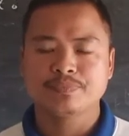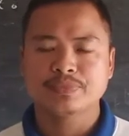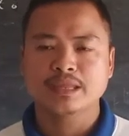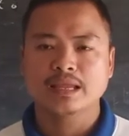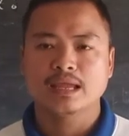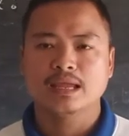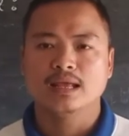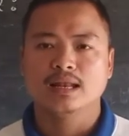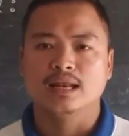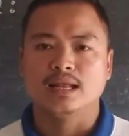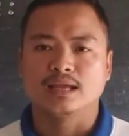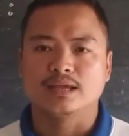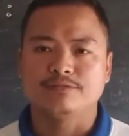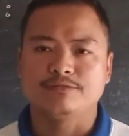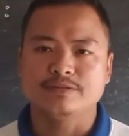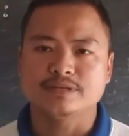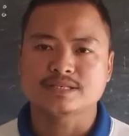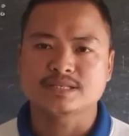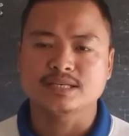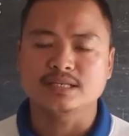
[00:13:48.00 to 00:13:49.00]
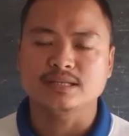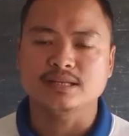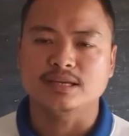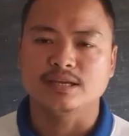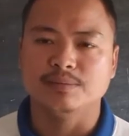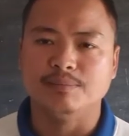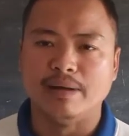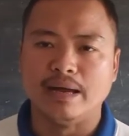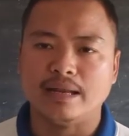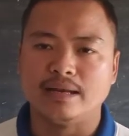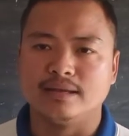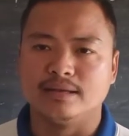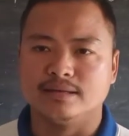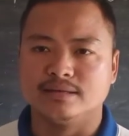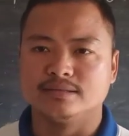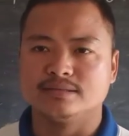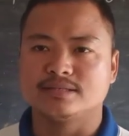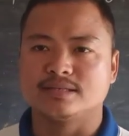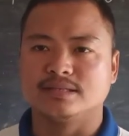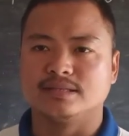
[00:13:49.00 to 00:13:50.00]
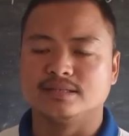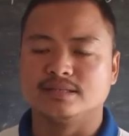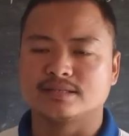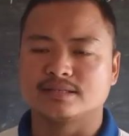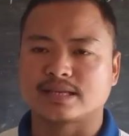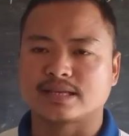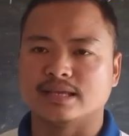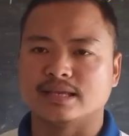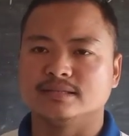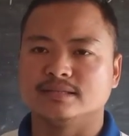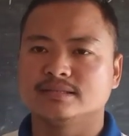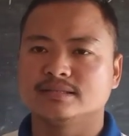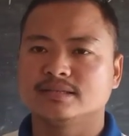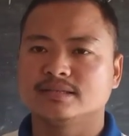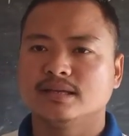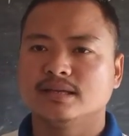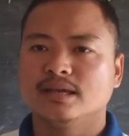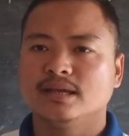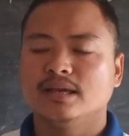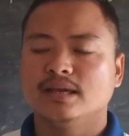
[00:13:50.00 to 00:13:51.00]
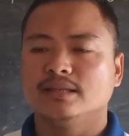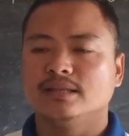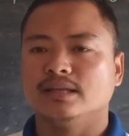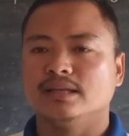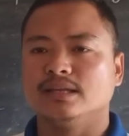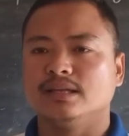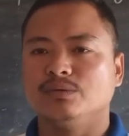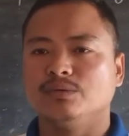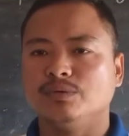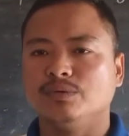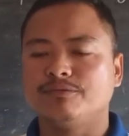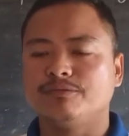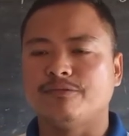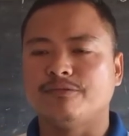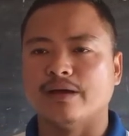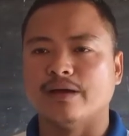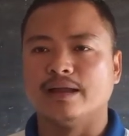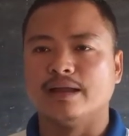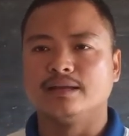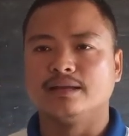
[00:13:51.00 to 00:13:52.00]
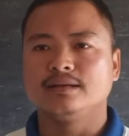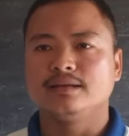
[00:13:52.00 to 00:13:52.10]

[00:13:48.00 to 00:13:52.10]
Like if we see the Himalayas in this case, then you would find